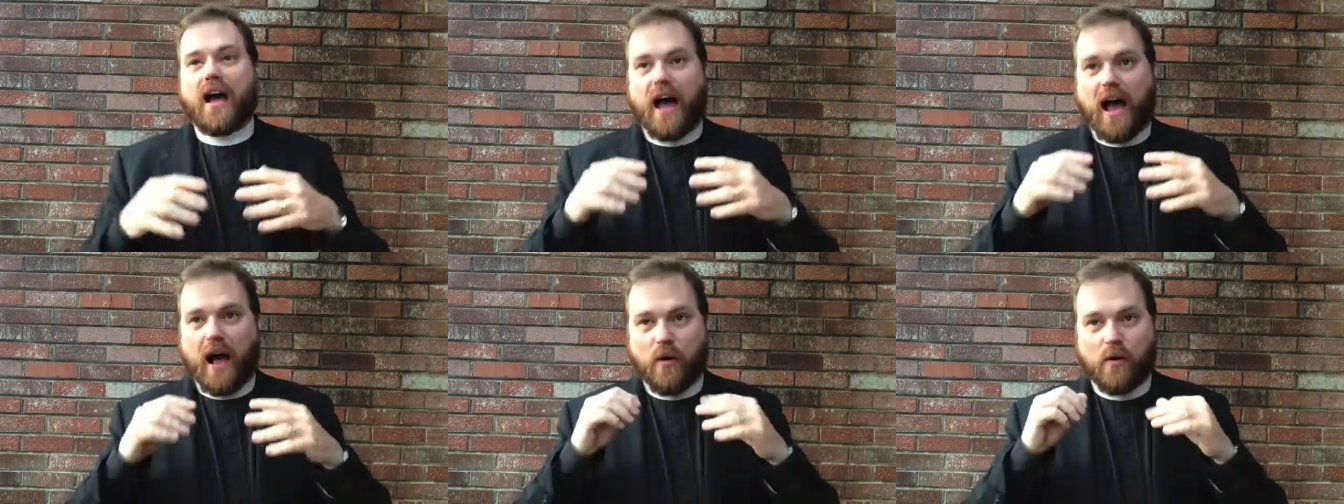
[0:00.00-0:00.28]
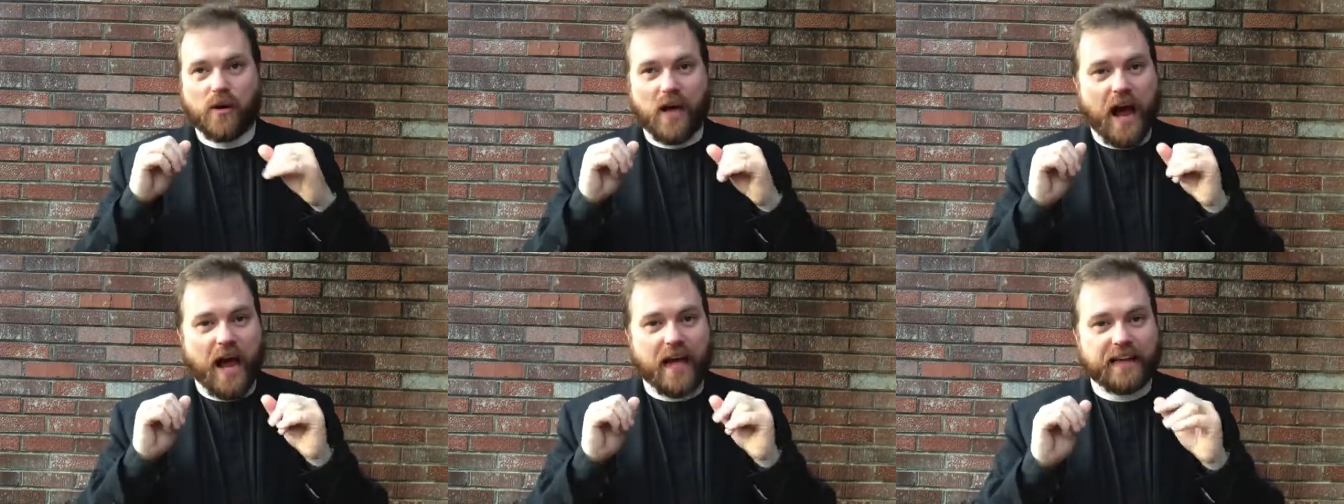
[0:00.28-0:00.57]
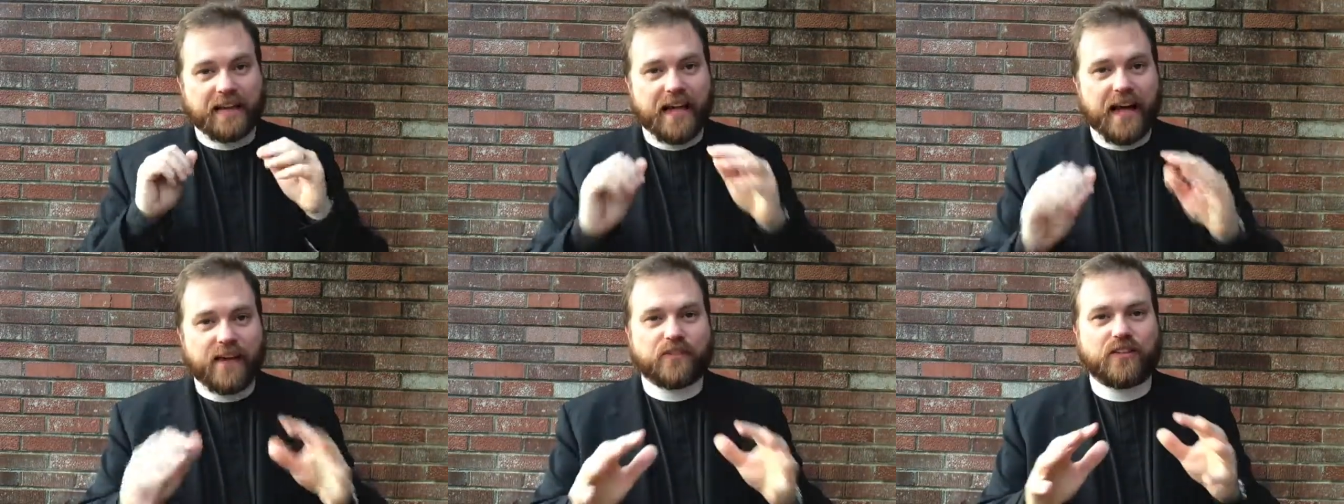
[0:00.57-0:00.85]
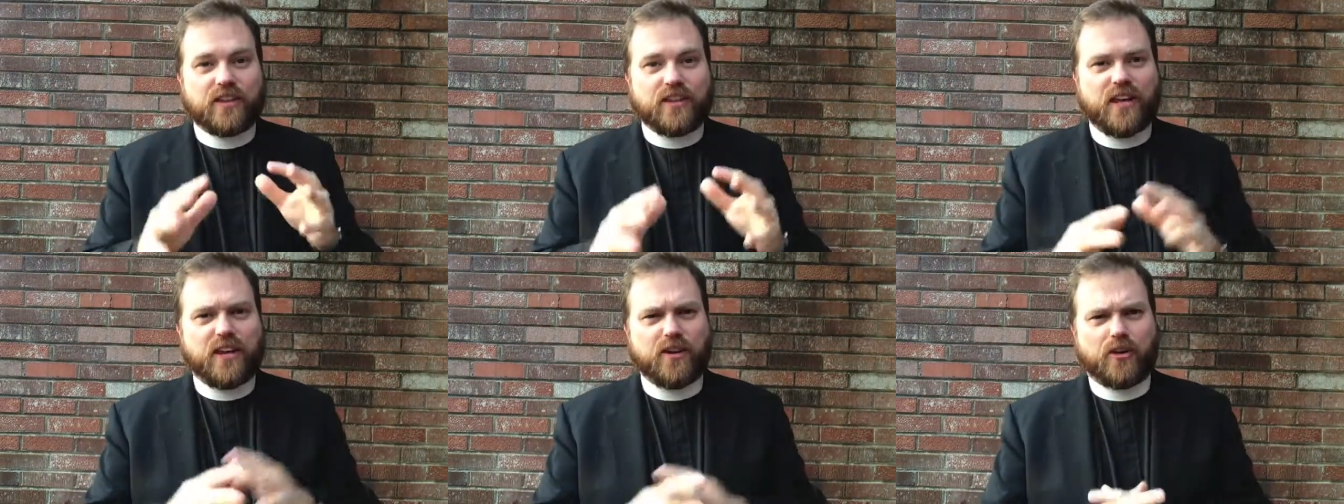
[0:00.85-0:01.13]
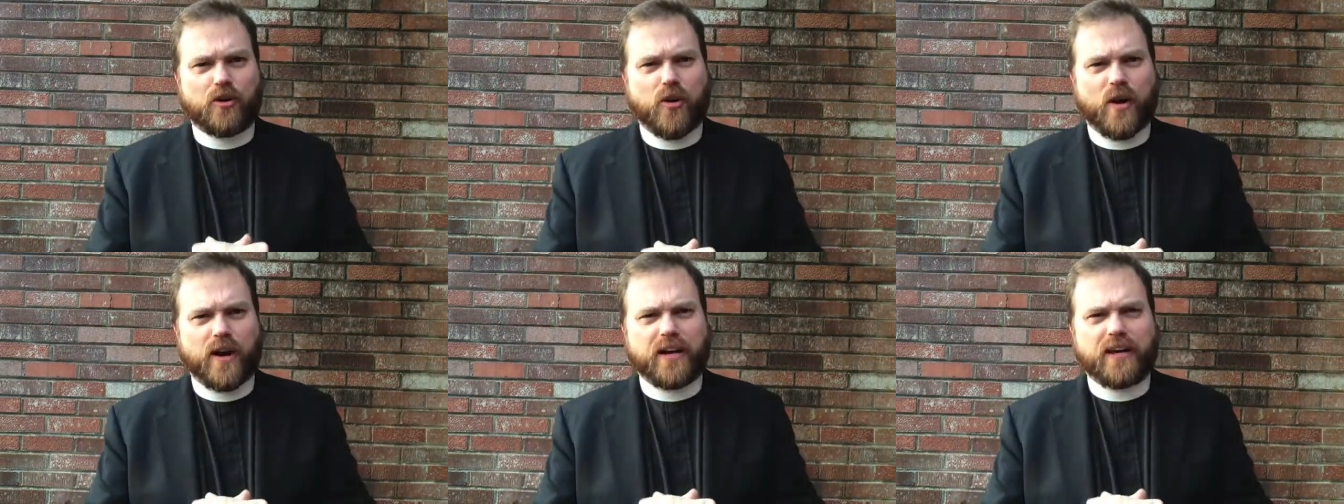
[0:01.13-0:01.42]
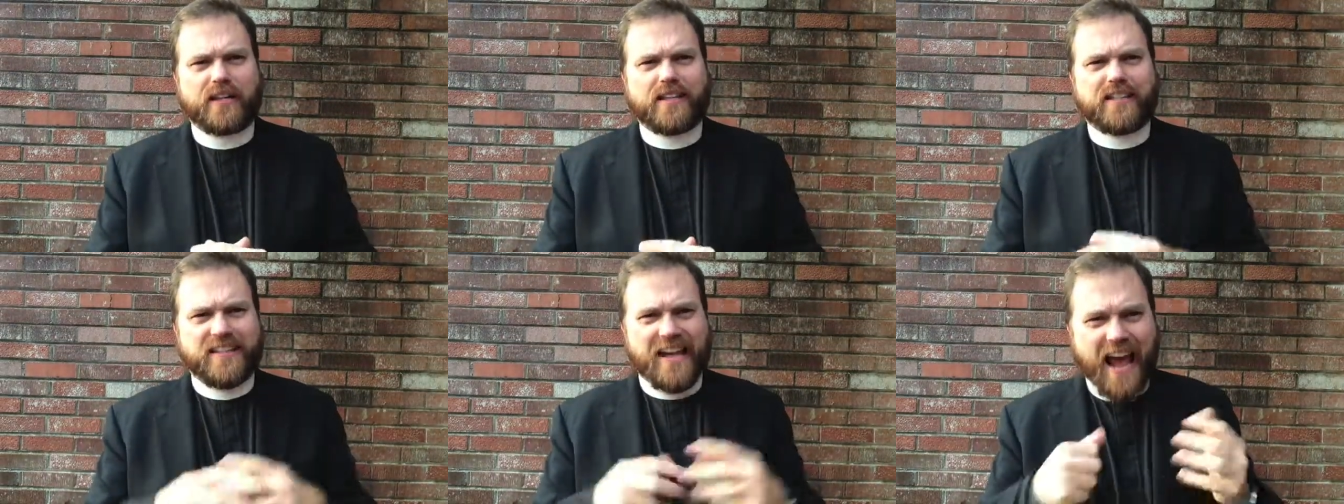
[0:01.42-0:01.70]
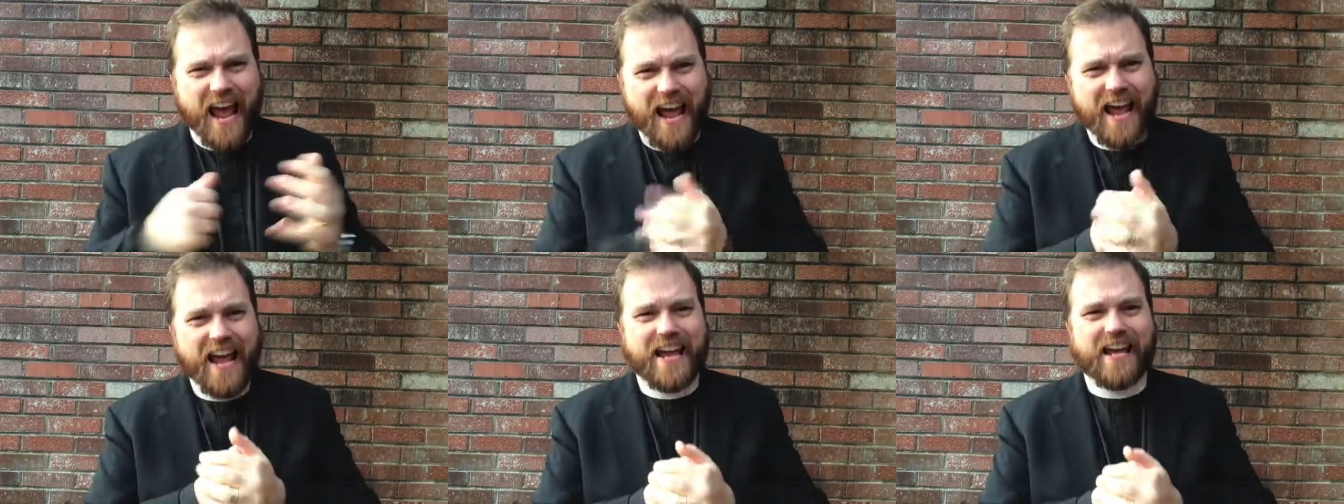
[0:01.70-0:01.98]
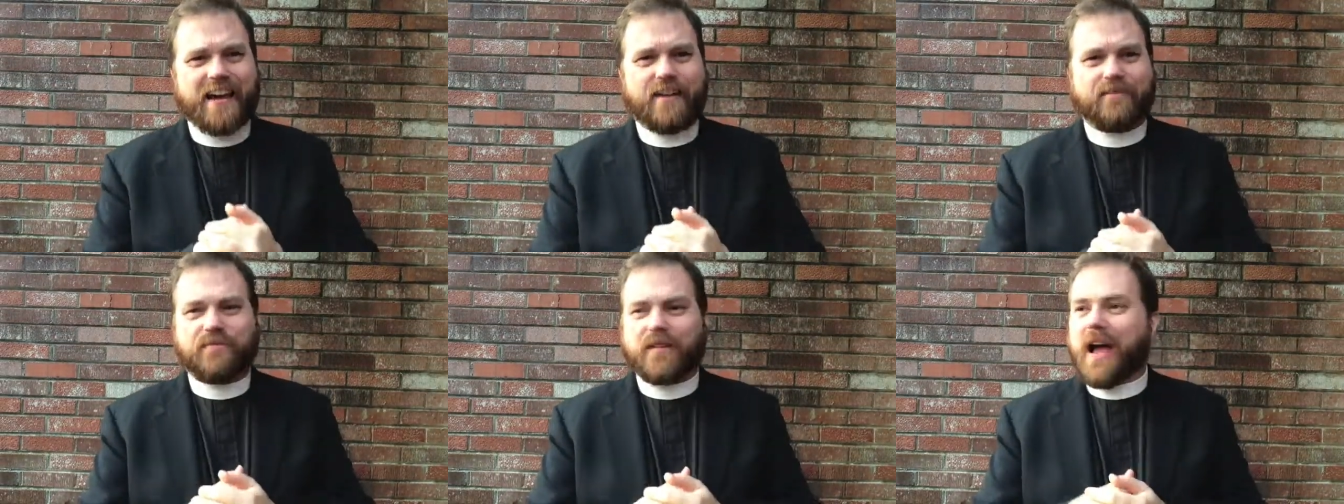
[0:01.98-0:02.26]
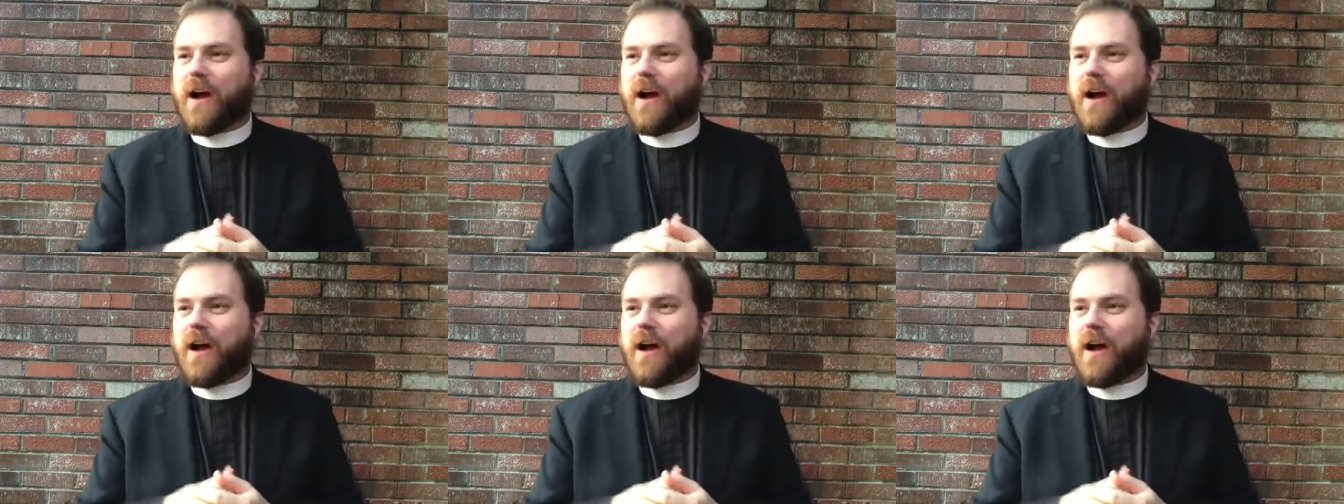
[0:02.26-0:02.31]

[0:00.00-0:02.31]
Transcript: I, w- I left the theater going, dang,